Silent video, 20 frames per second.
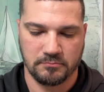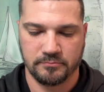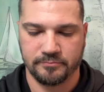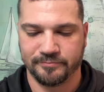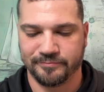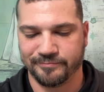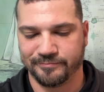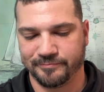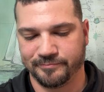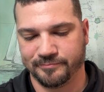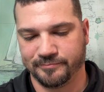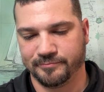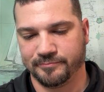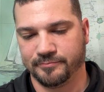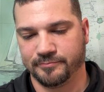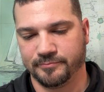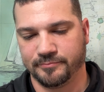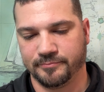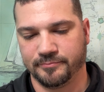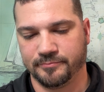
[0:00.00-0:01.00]

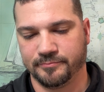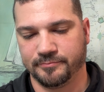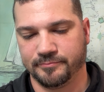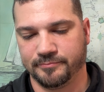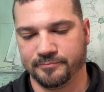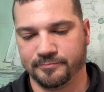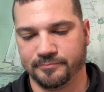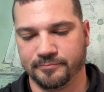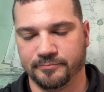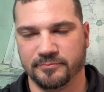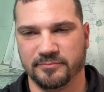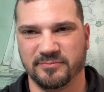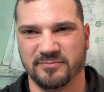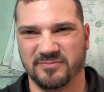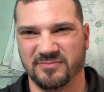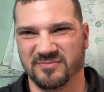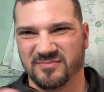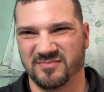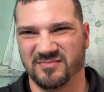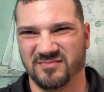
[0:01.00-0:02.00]

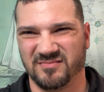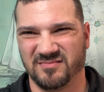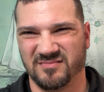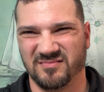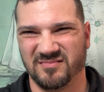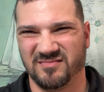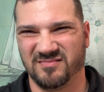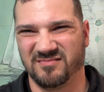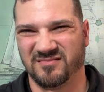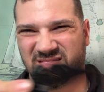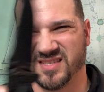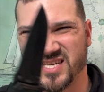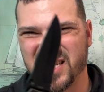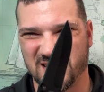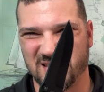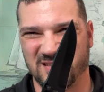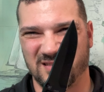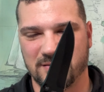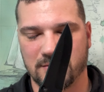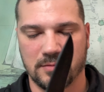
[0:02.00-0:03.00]

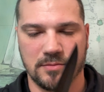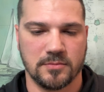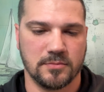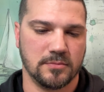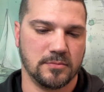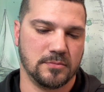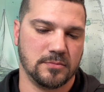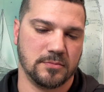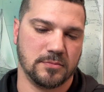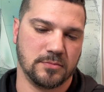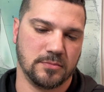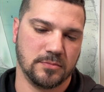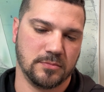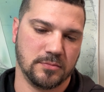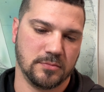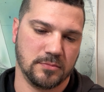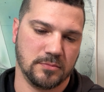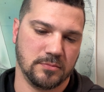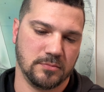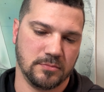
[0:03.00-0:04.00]

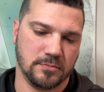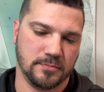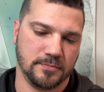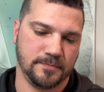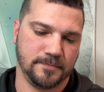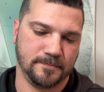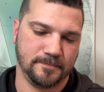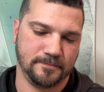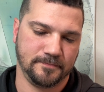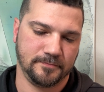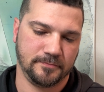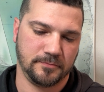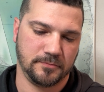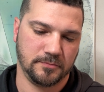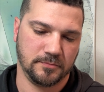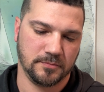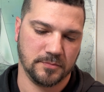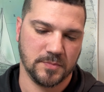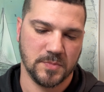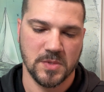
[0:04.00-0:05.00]

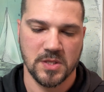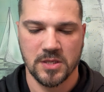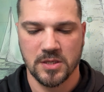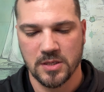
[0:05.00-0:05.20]
(no one is talking)